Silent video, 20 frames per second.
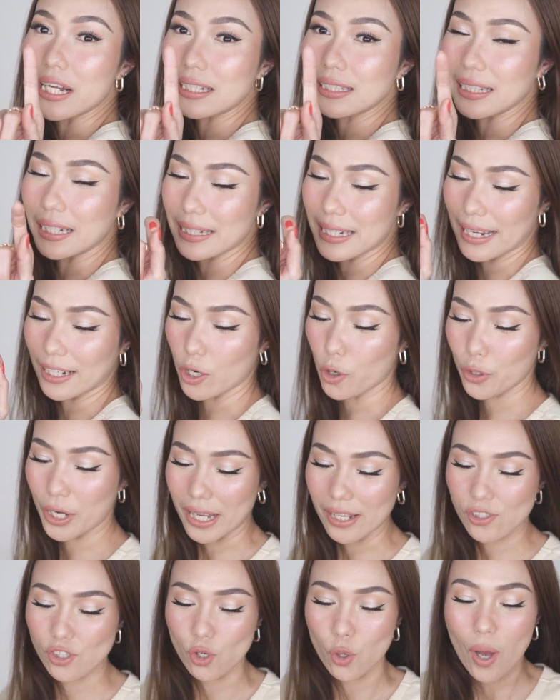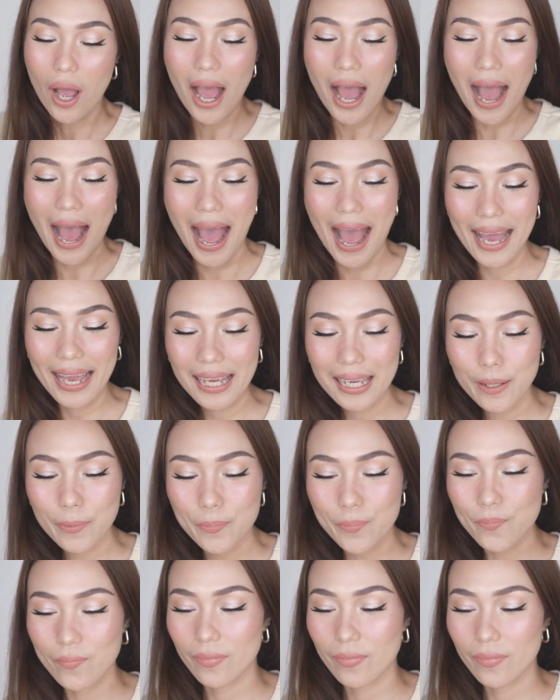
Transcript: not done yet. Okay, so I